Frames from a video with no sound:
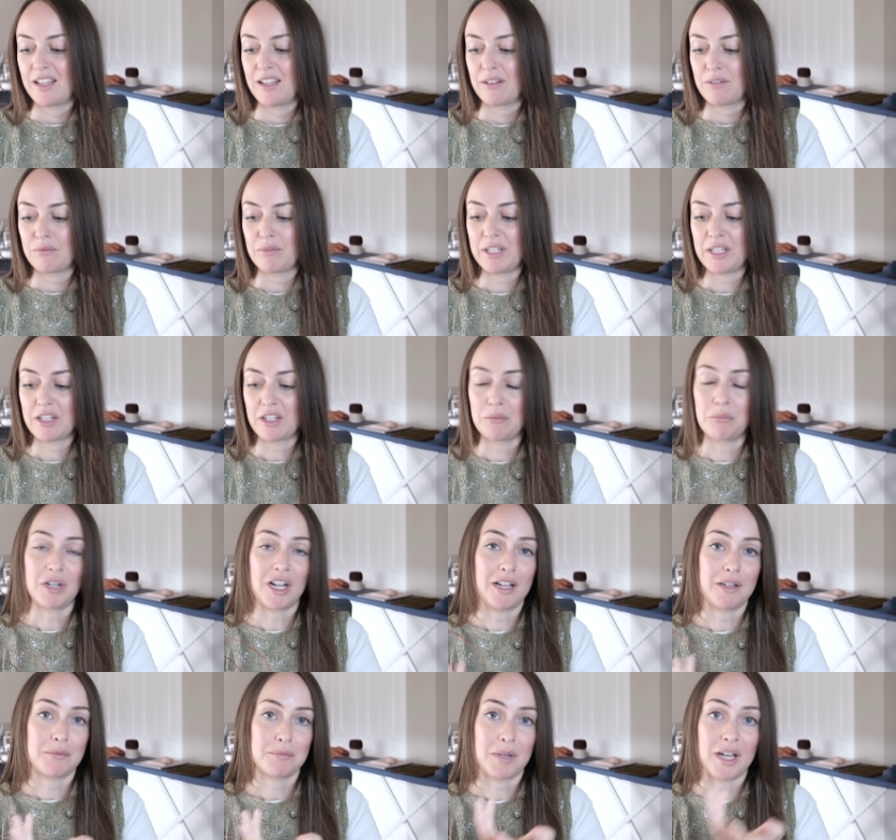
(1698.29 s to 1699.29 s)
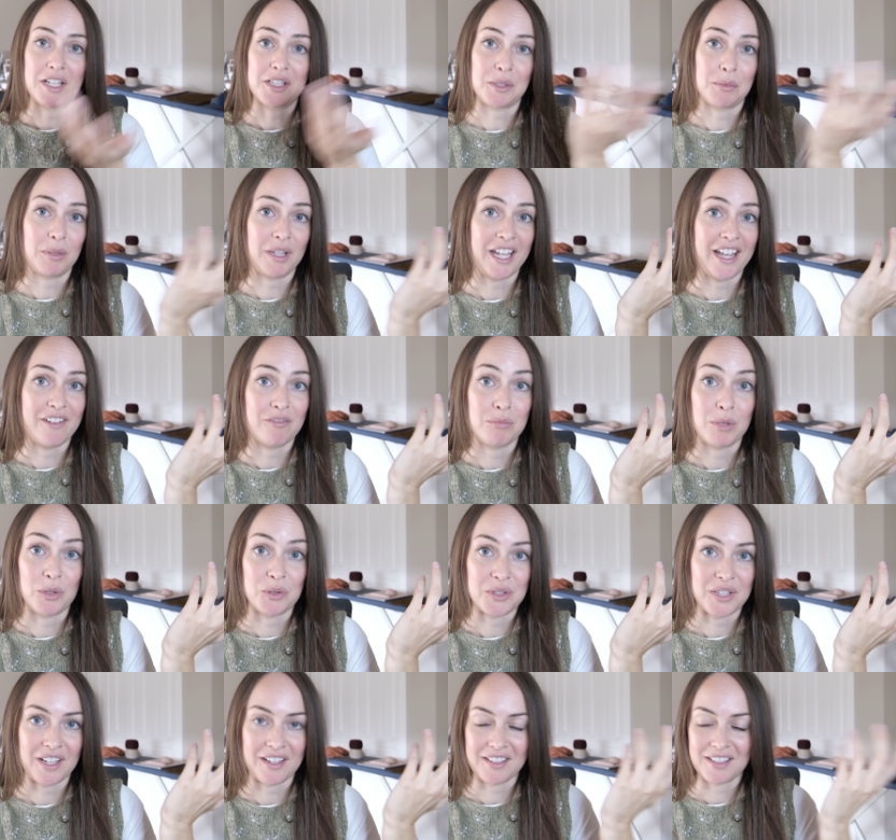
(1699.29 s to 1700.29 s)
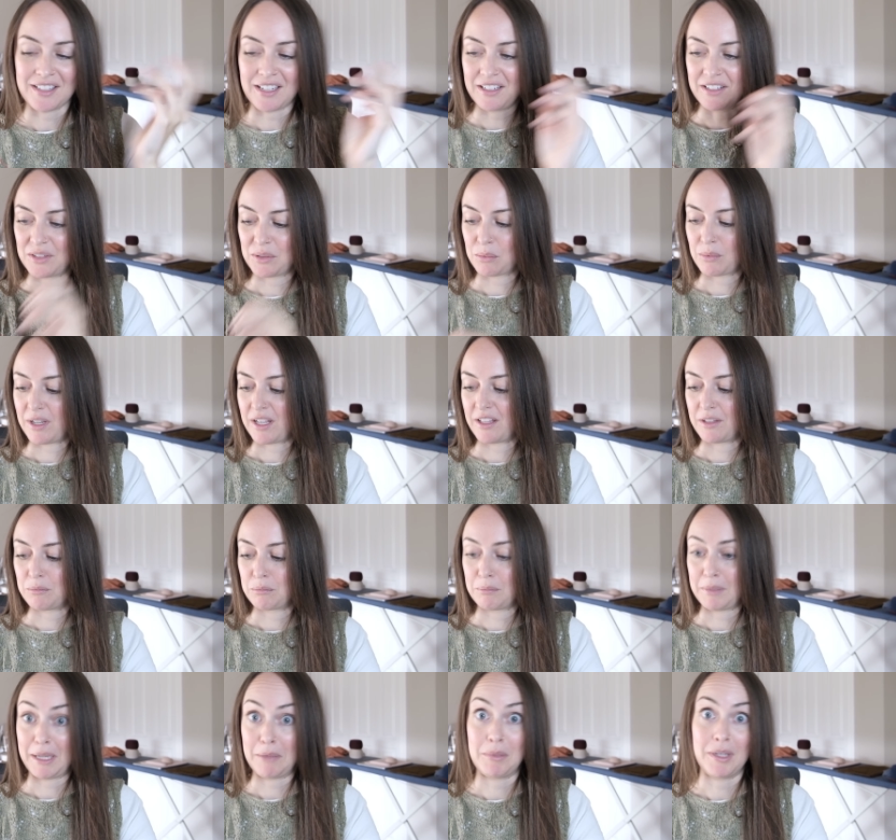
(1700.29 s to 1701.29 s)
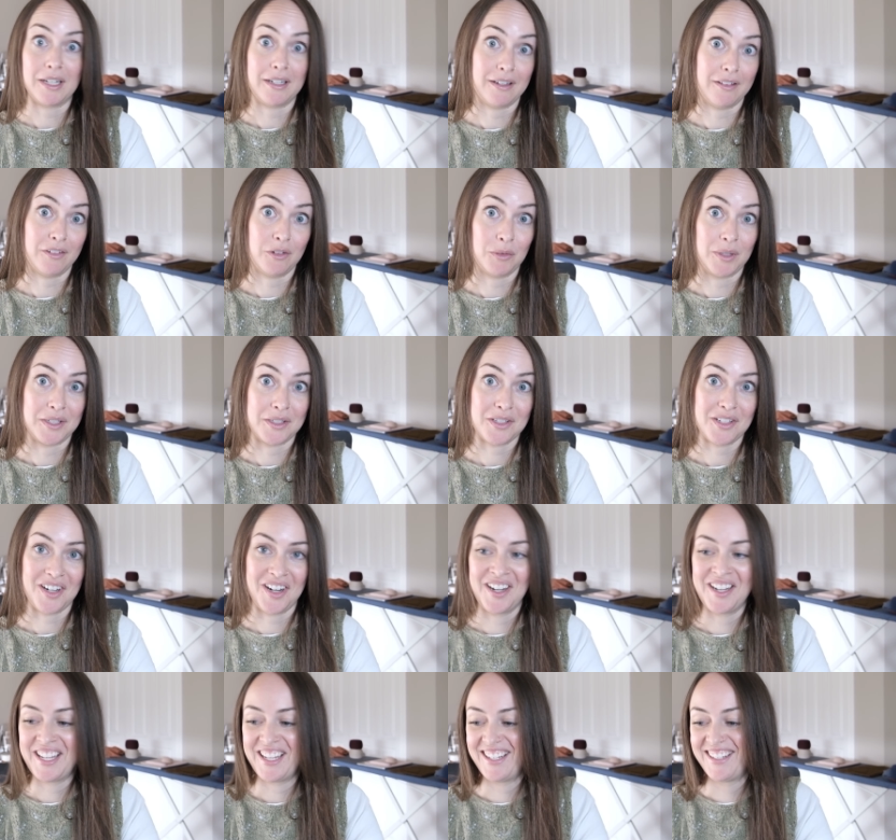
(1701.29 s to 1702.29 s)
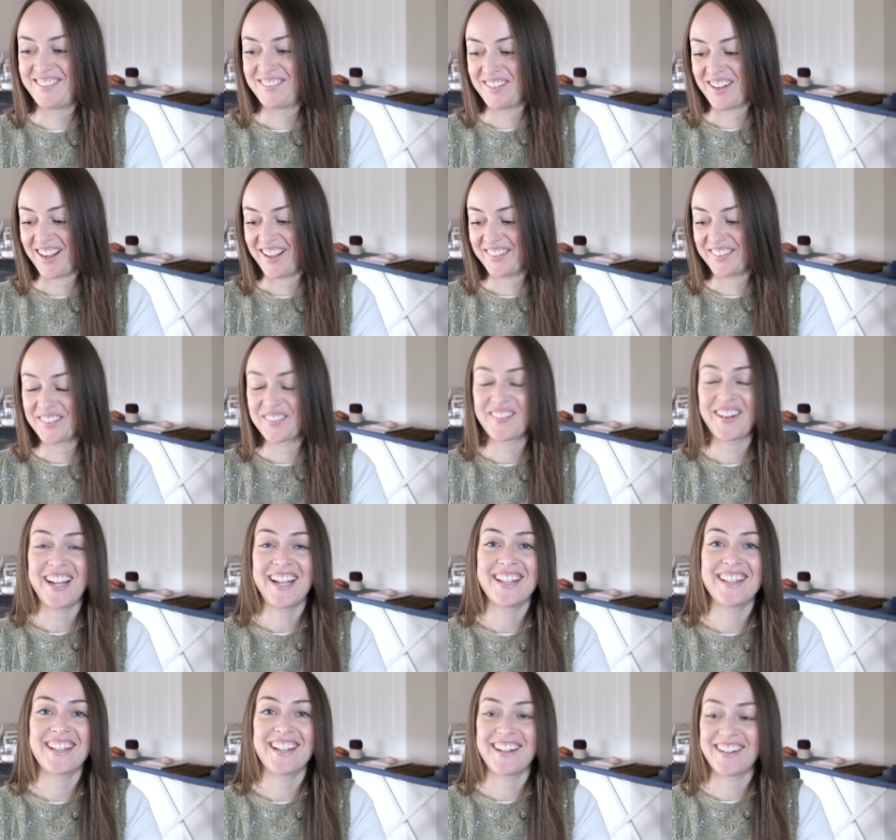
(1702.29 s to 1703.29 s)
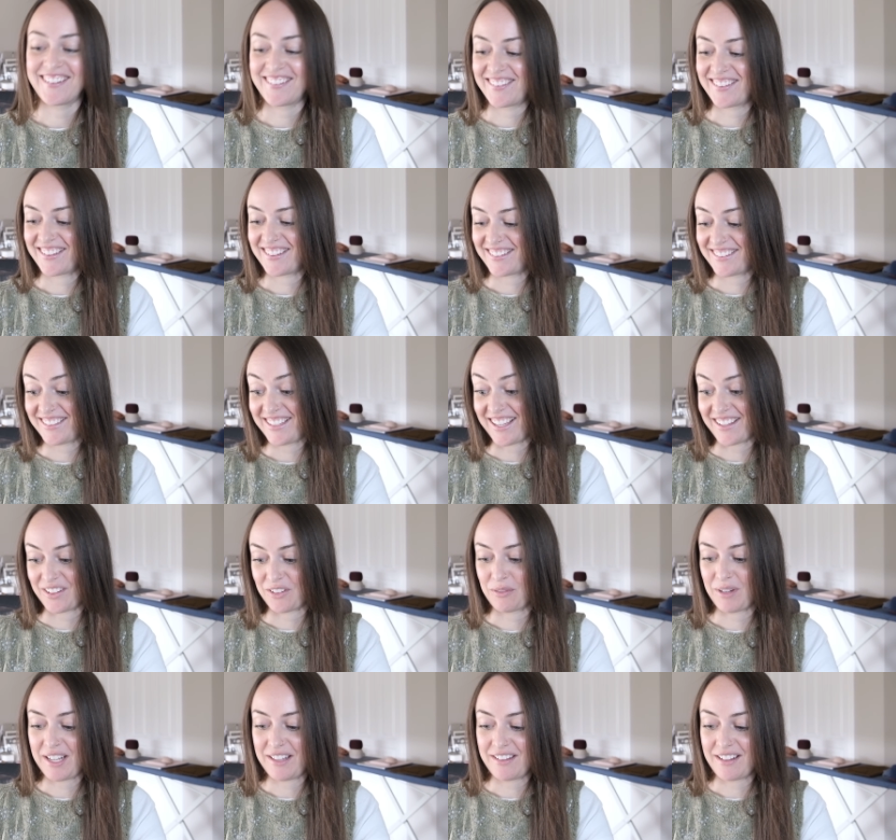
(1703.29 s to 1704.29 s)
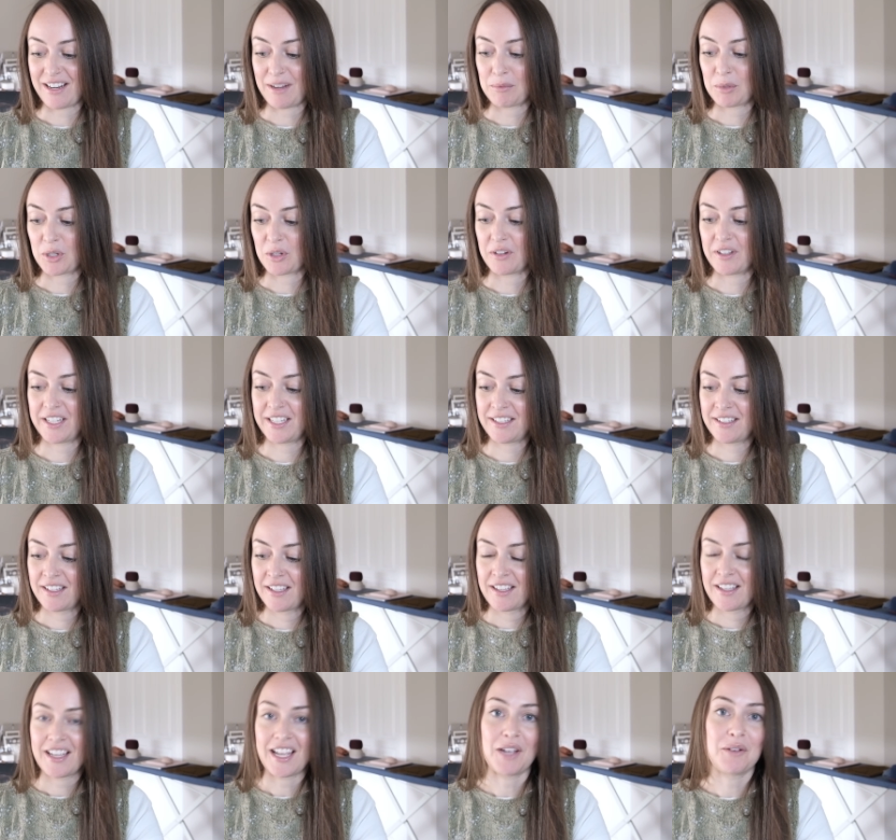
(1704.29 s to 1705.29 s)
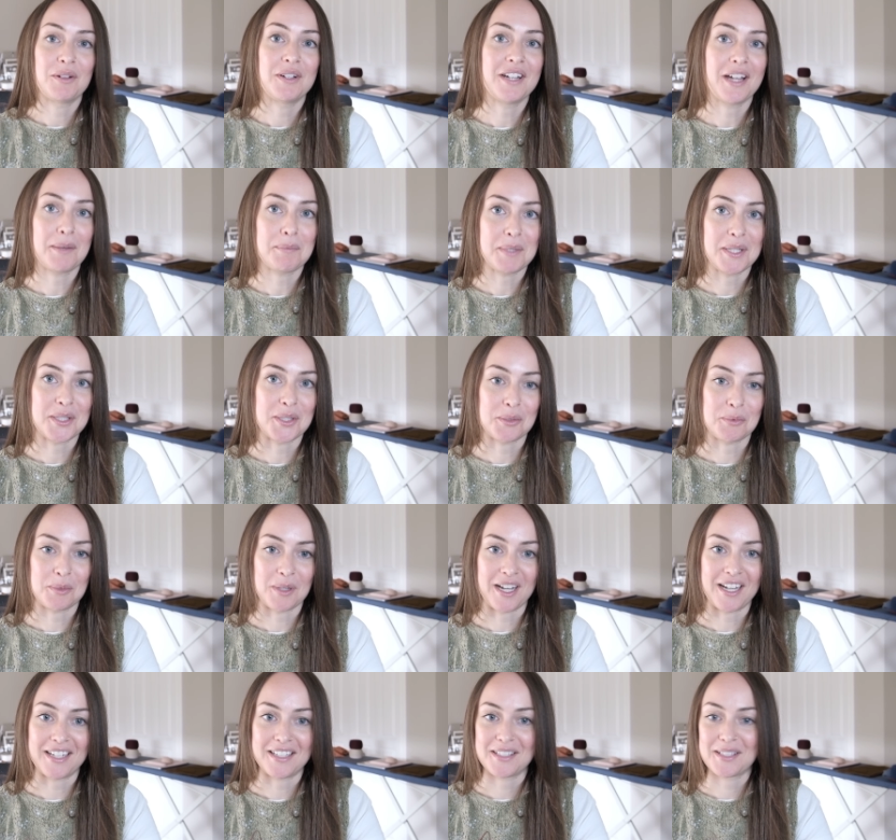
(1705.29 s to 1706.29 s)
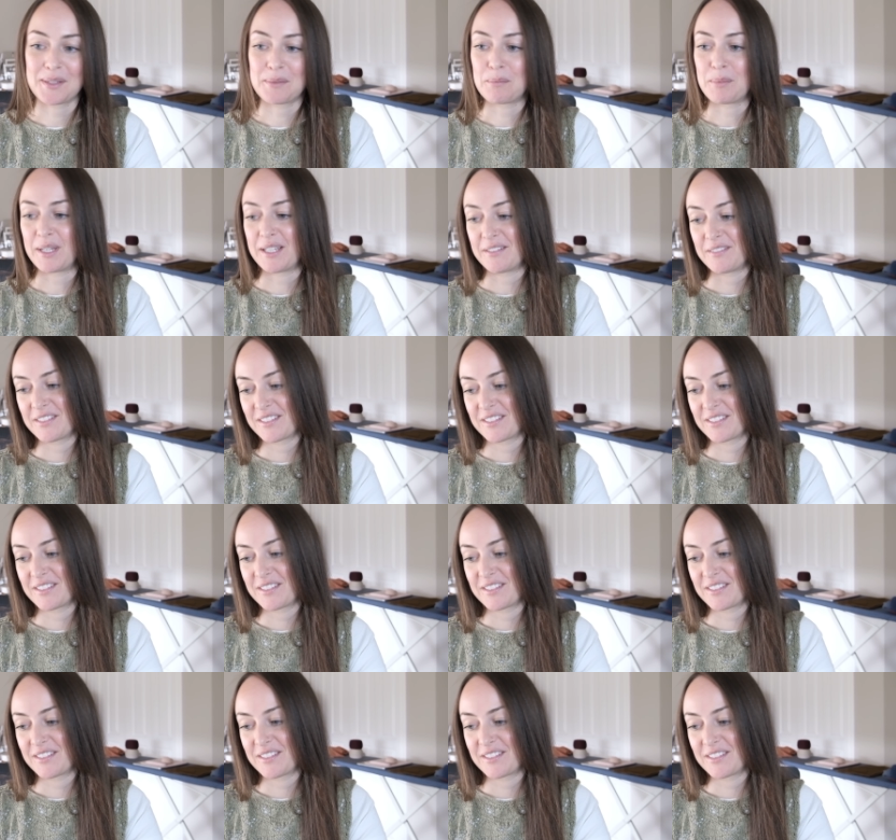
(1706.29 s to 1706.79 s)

We could possibly have both socks done as well, and maybe another one started on the rate or the yeah the rate that I'm going. I would not be surprised, but